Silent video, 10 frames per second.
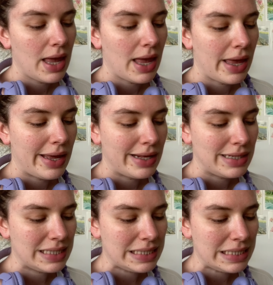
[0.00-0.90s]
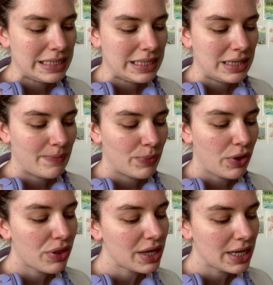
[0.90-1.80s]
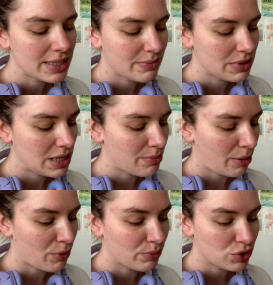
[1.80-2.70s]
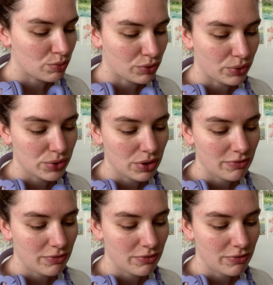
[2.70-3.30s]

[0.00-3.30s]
And the thing is, I'm seeing my mom tomorrow, so I